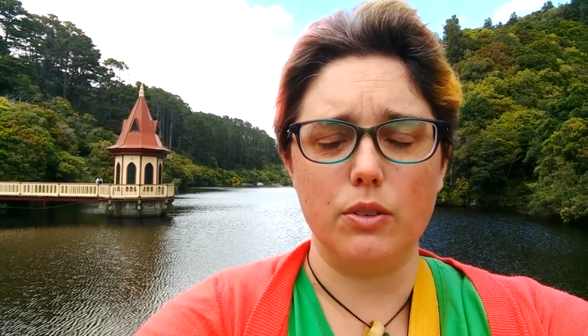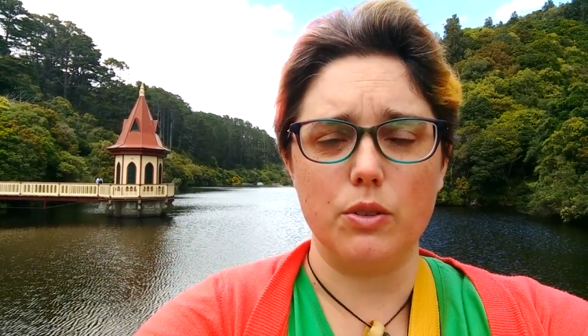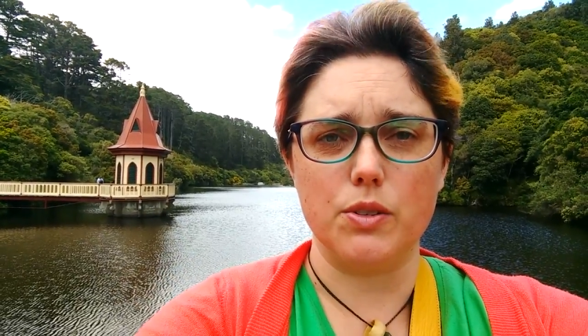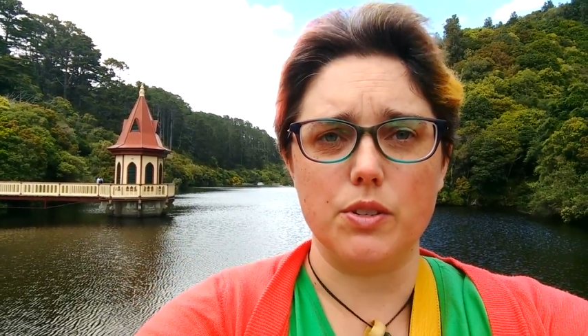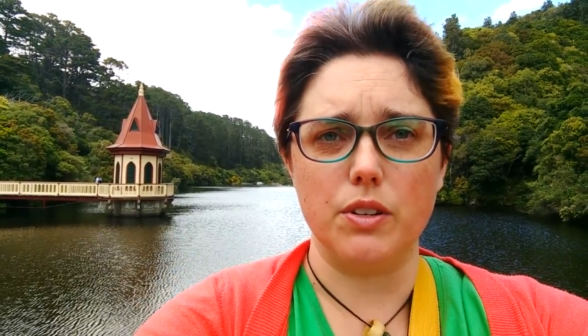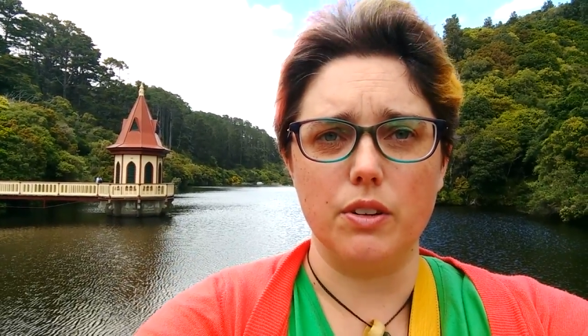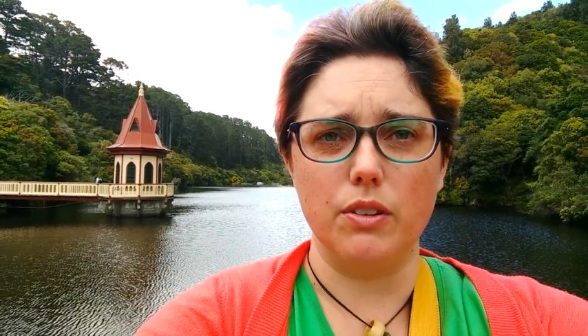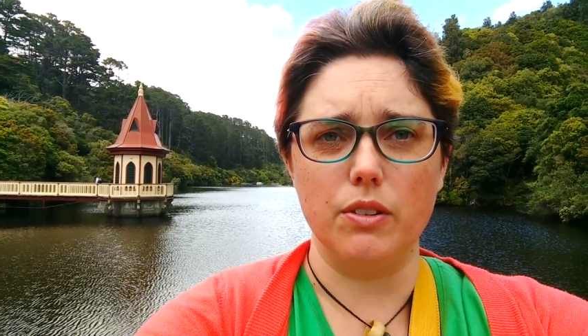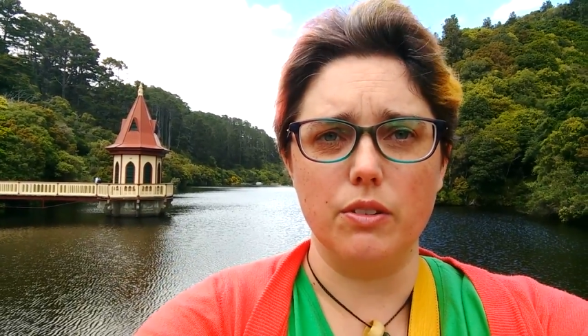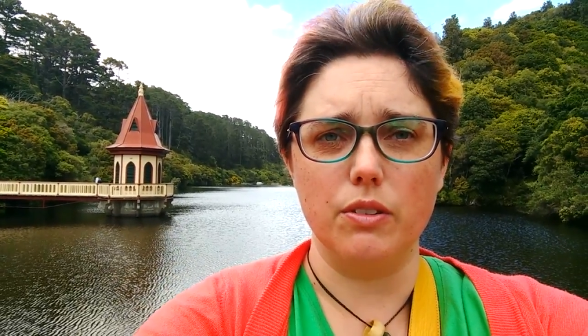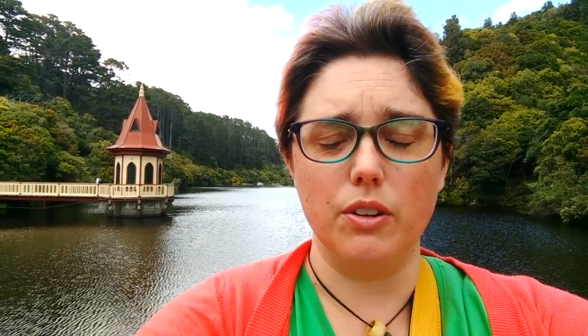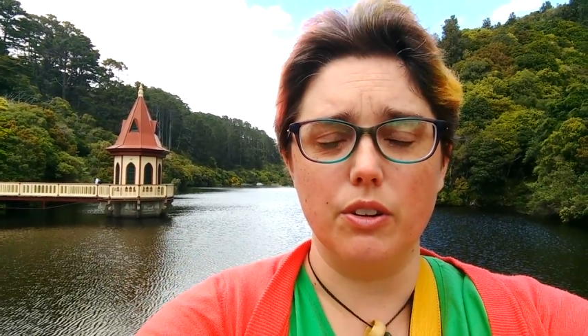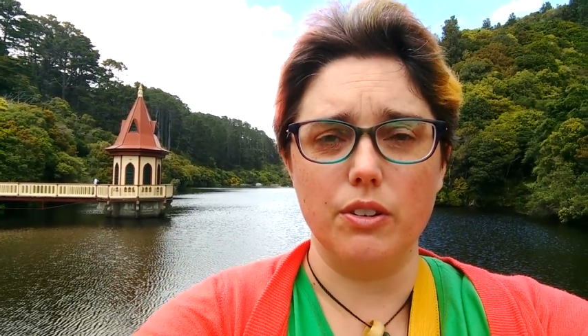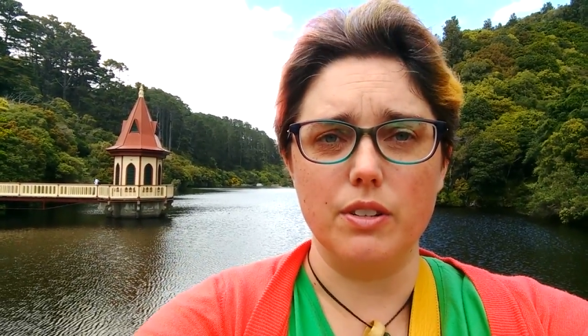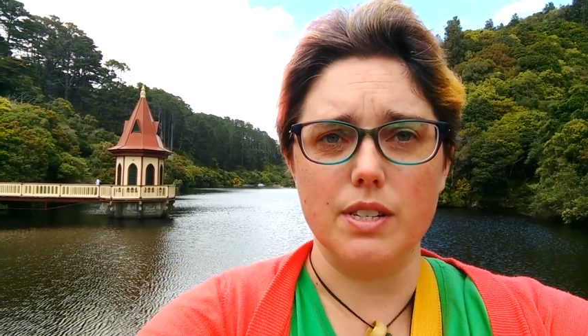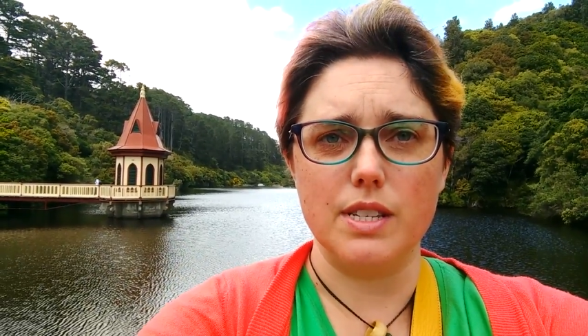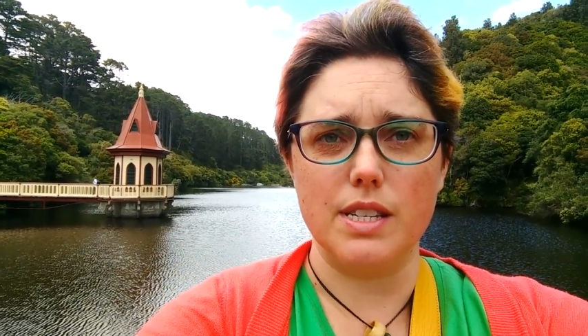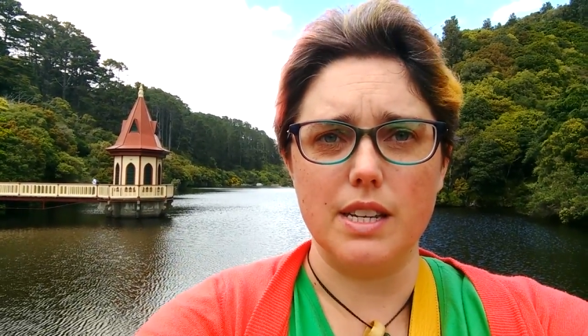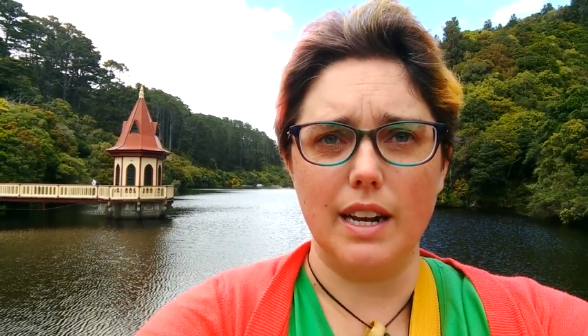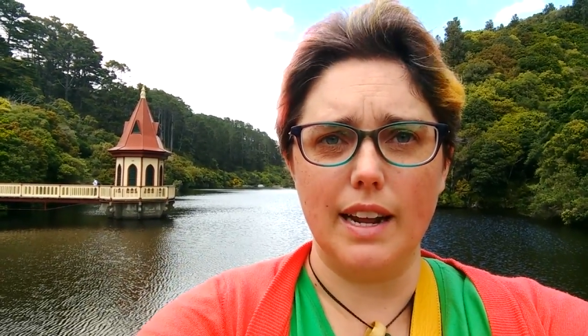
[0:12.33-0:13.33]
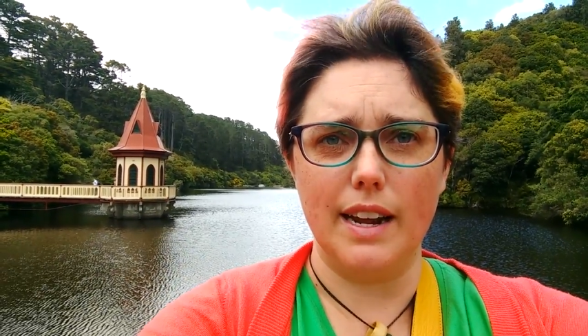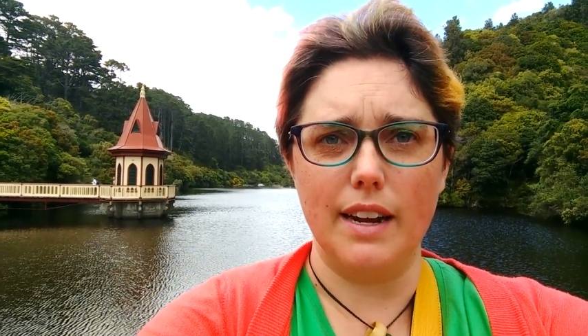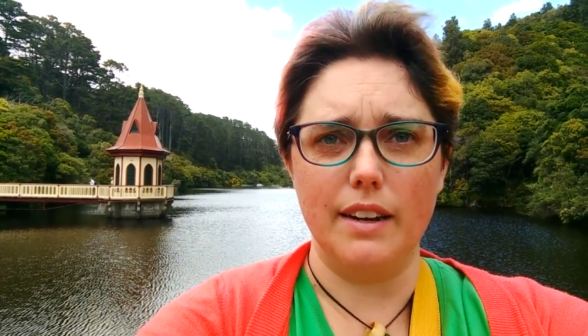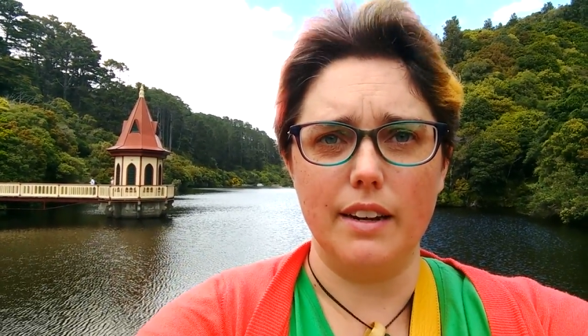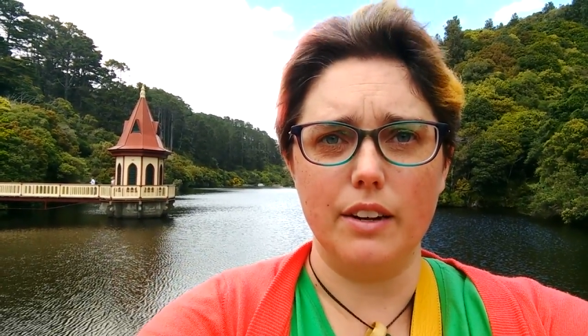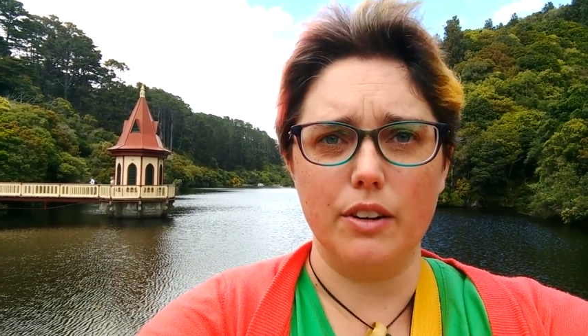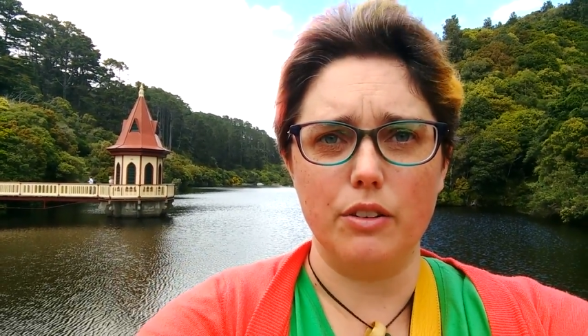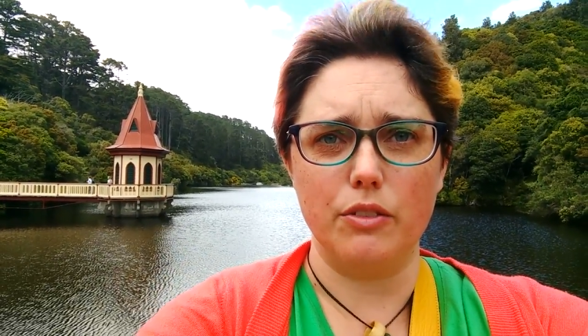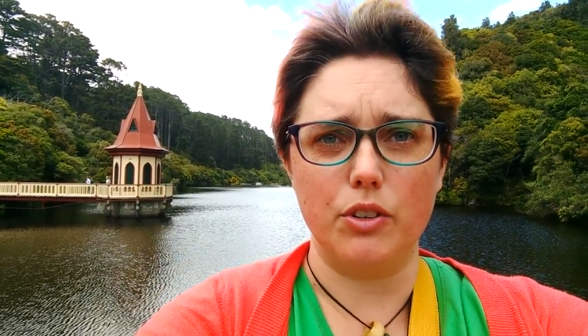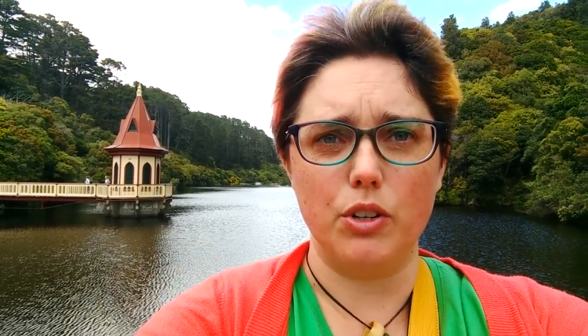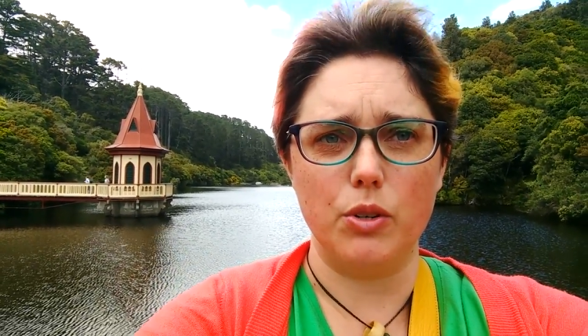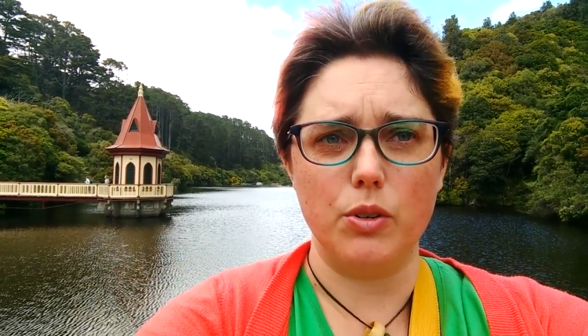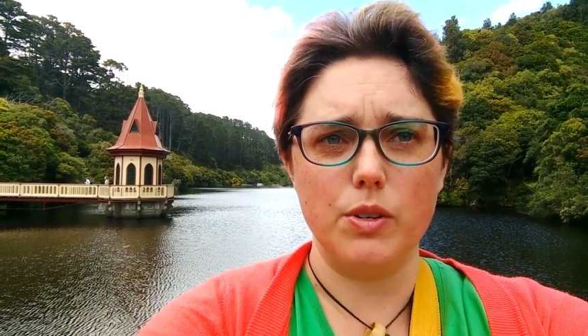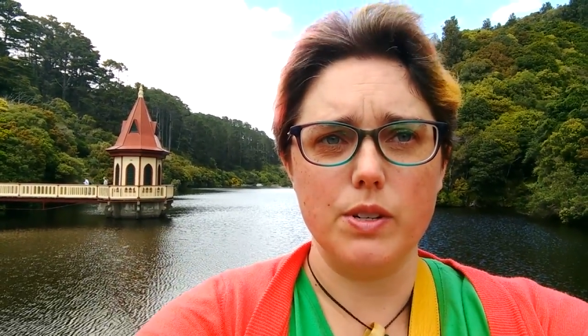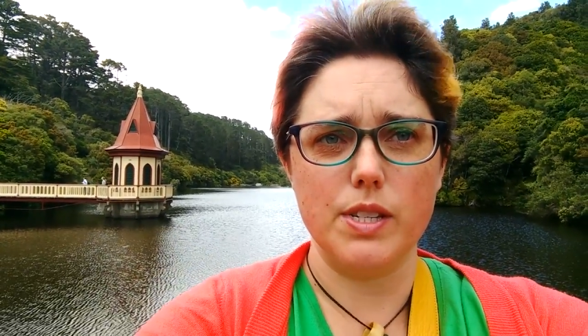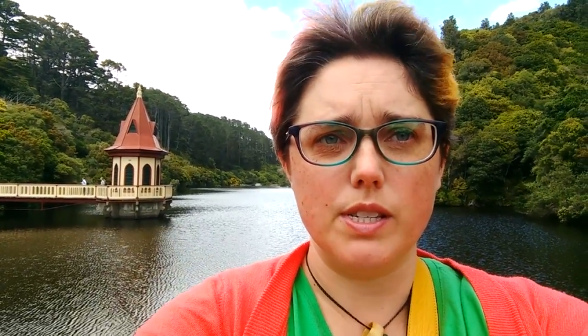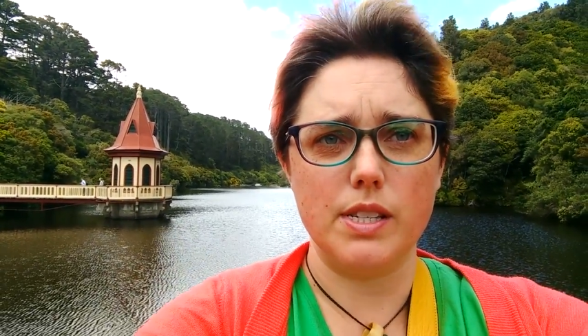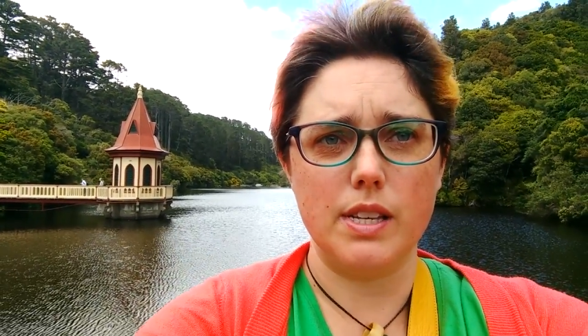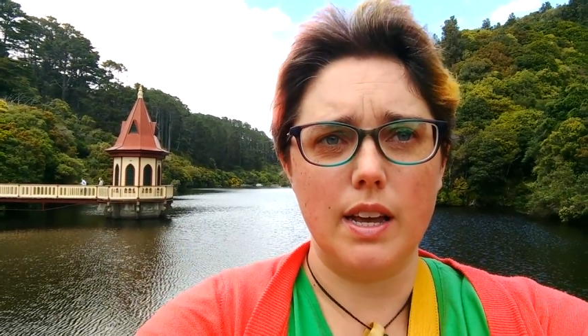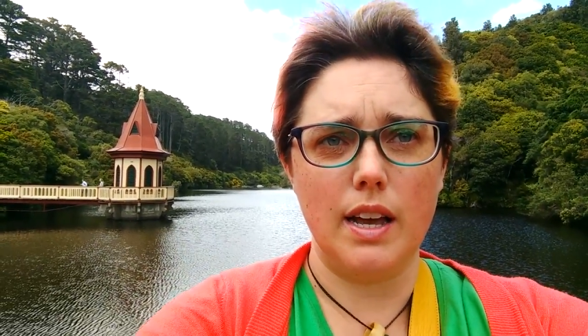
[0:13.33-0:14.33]
also known as Zealandia, of
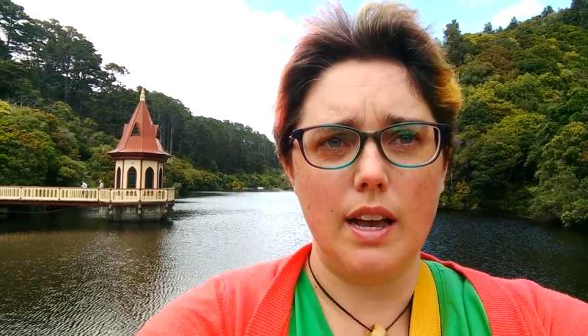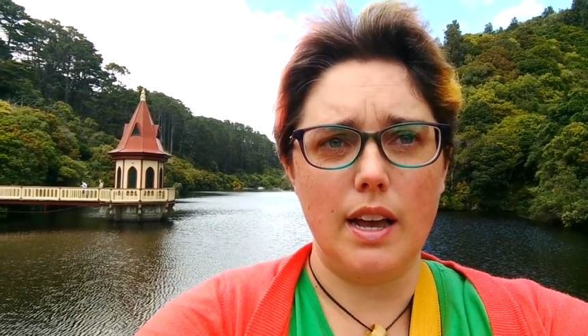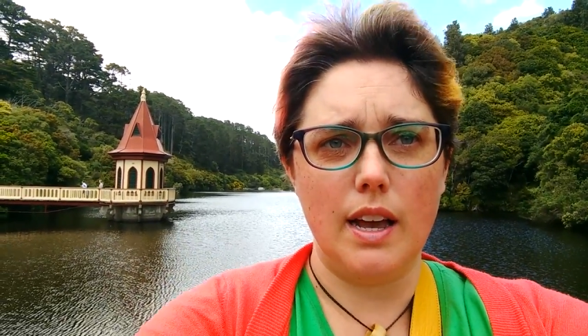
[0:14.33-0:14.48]
course.